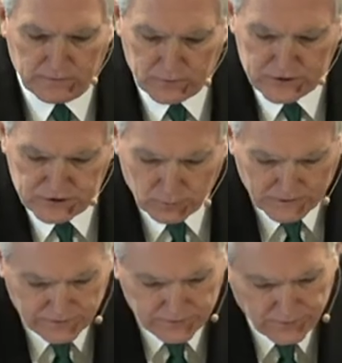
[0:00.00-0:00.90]
verses
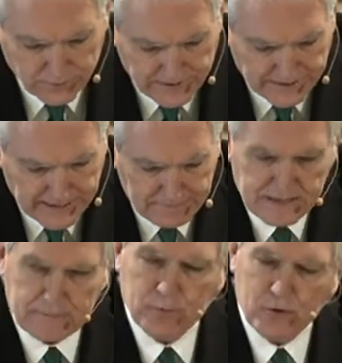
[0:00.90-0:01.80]
1-3?
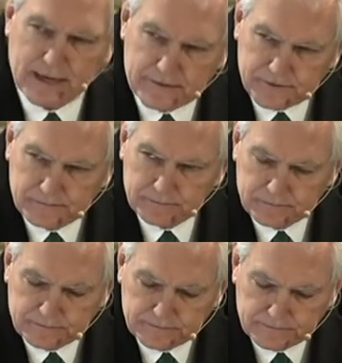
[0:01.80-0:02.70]
He prays.
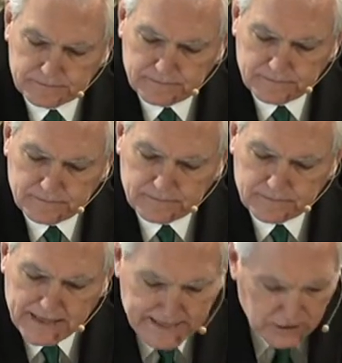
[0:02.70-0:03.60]

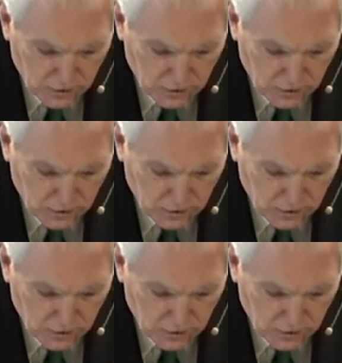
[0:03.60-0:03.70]
He